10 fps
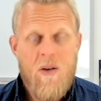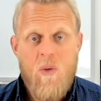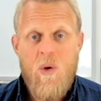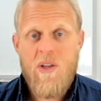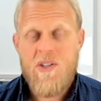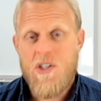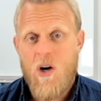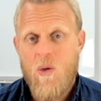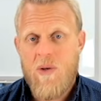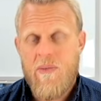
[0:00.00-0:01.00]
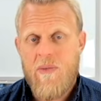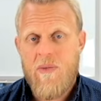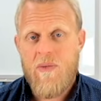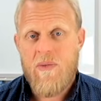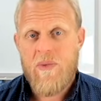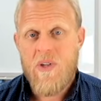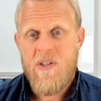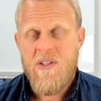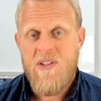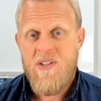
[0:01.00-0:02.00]
well, it sold
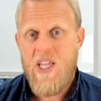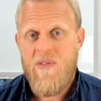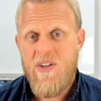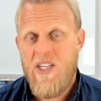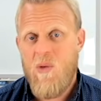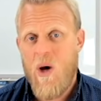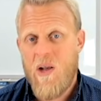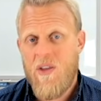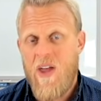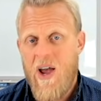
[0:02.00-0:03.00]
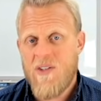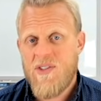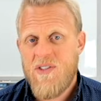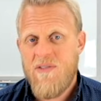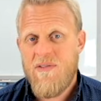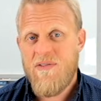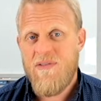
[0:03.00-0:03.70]
71,000